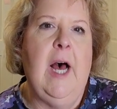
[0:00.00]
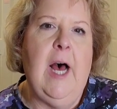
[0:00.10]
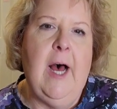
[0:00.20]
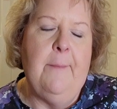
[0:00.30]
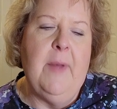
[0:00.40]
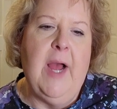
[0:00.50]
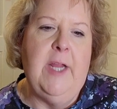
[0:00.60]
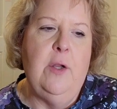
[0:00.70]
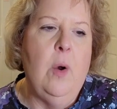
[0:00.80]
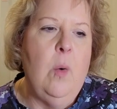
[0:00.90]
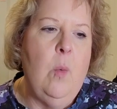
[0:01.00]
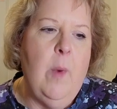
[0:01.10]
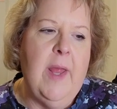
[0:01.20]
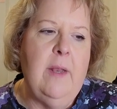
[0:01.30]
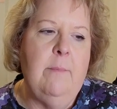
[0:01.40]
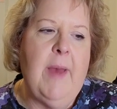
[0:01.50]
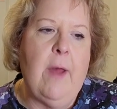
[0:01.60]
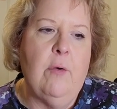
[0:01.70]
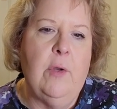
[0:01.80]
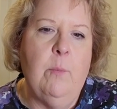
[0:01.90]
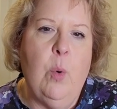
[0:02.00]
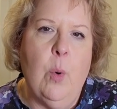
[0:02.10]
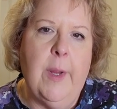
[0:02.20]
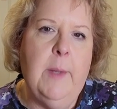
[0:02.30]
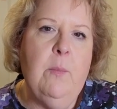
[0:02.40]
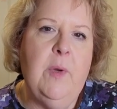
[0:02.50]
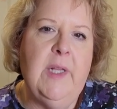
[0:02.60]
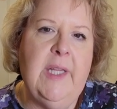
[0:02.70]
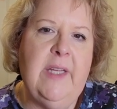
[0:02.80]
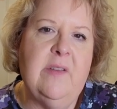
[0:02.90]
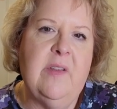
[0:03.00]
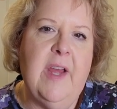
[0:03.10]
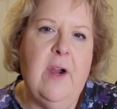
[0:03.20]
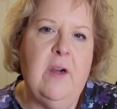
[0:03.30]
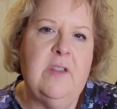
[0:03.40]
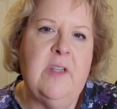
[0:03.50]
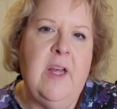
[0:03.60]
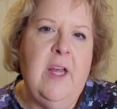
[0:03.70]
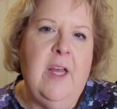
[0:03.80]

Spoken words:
I know when Pattern Emporium released theirs,